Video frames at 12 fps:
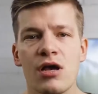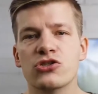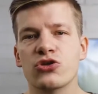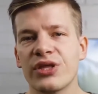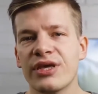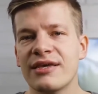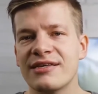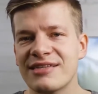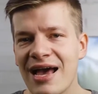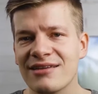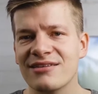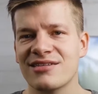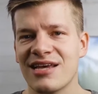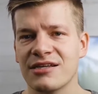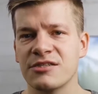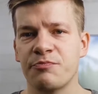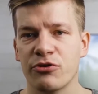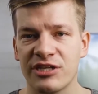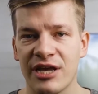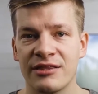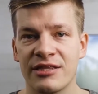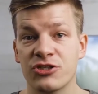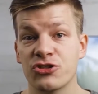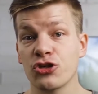So the exact tax
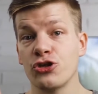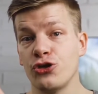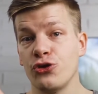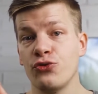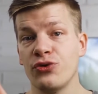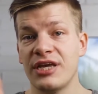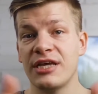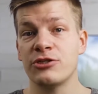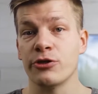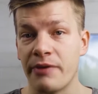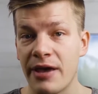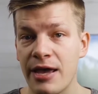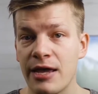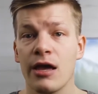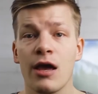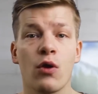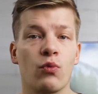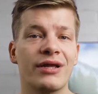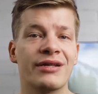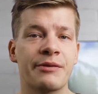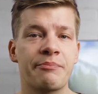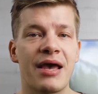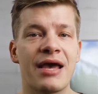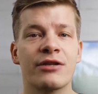percentage you need to pay will
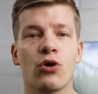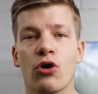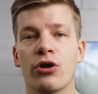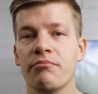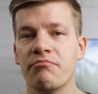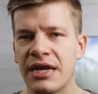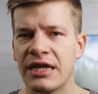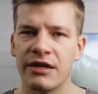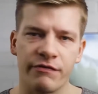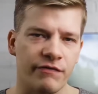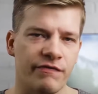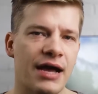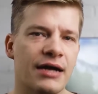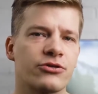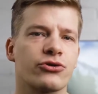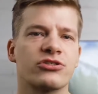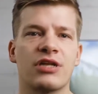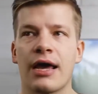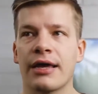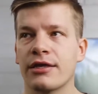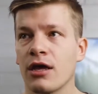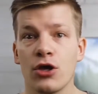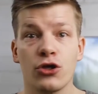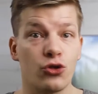depend on many different factors like
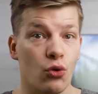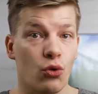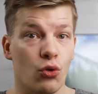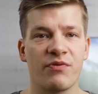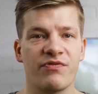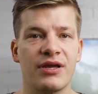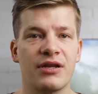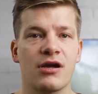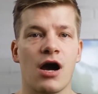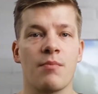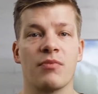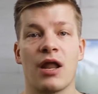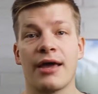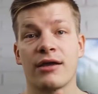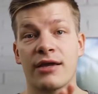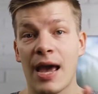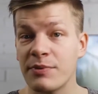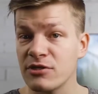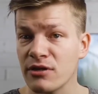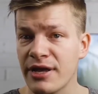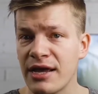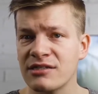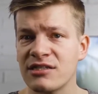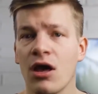your type of income, like capital
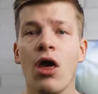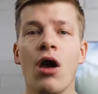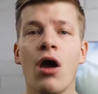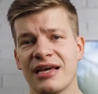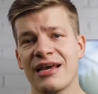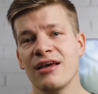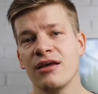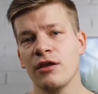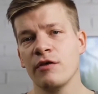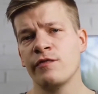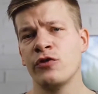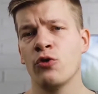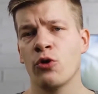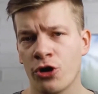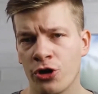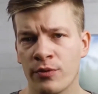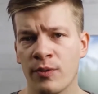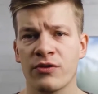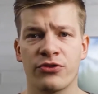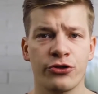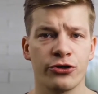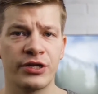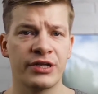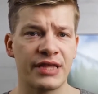gains. If you earn
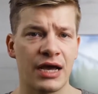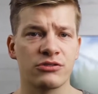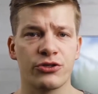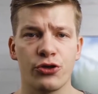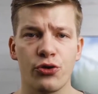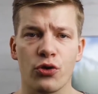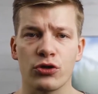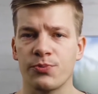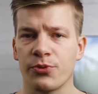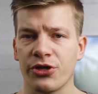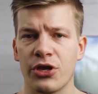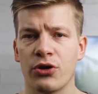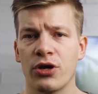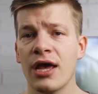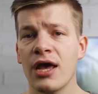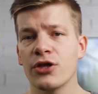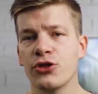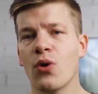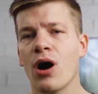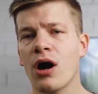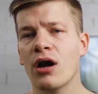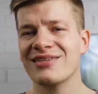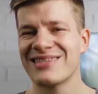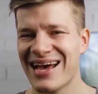30,000 euros per year, you
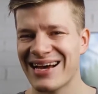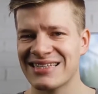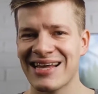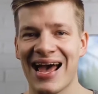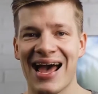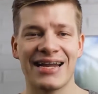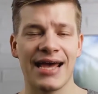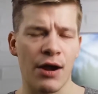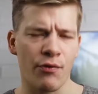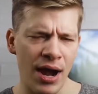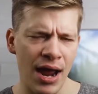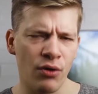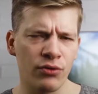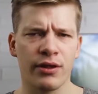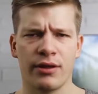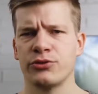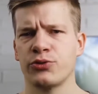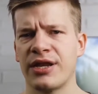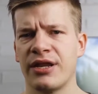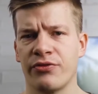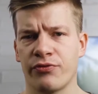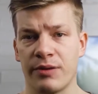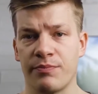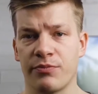are taxed at around
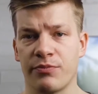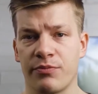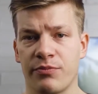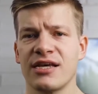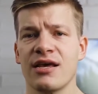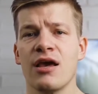23%